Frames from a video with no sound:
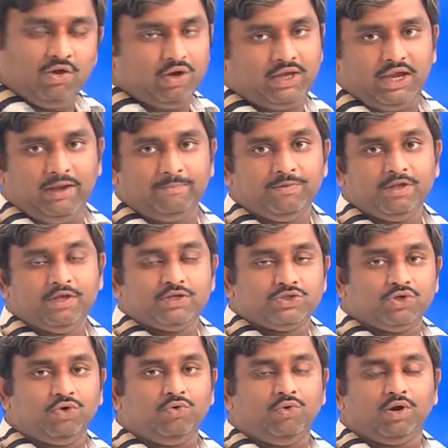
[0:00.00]
Okay.
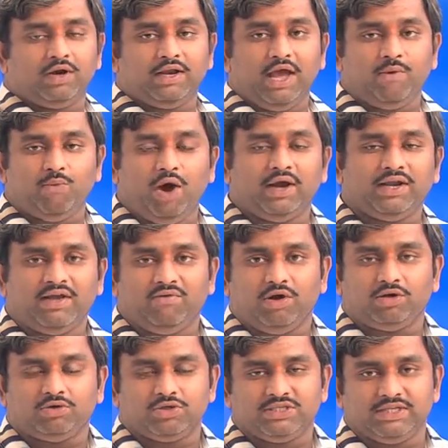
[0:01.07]
So what I
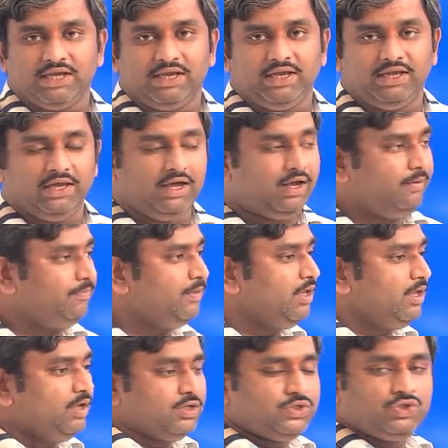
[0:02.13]
want to say here,
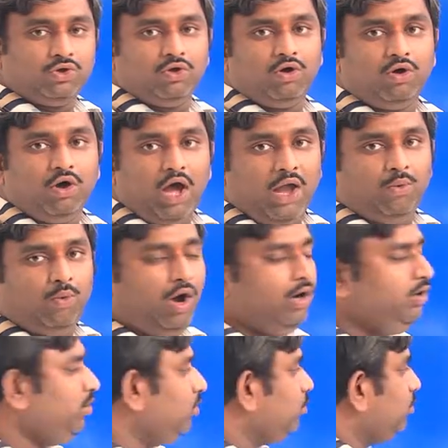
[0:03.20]
so I
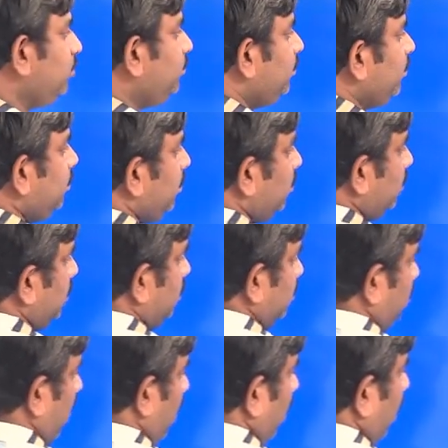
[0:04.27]
want to
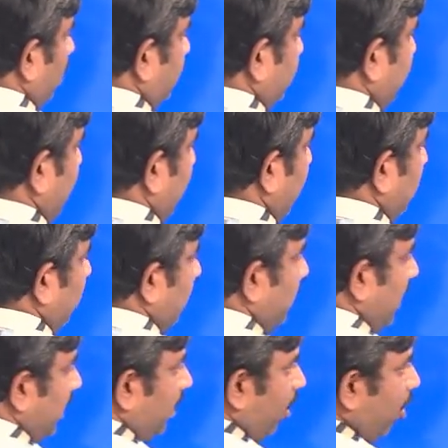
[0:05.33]
uh,
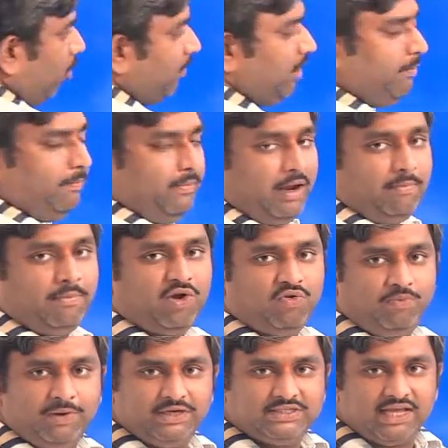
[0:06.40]
here how many number
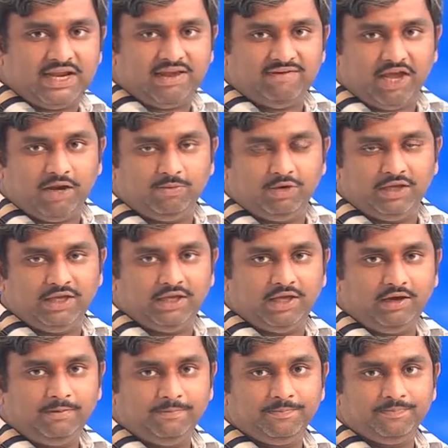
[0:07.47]
of bits are available
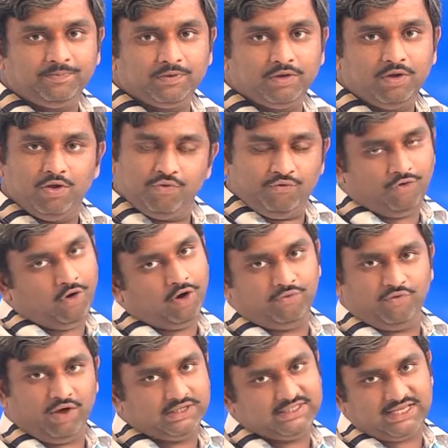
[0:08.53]
here?
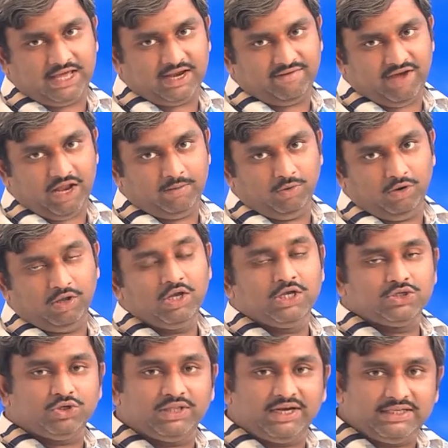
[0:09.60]
4 ones are available.
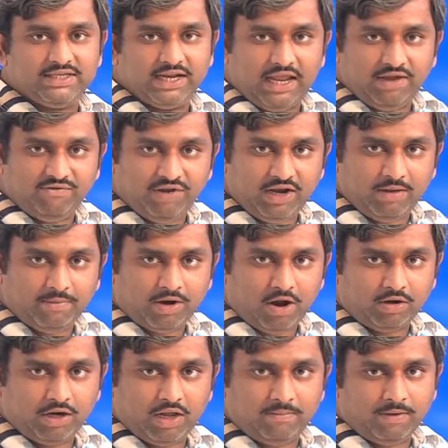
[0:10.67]
So that is an even number
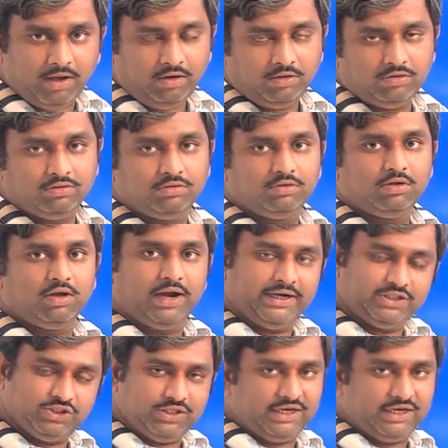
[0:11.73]
odd number? Right.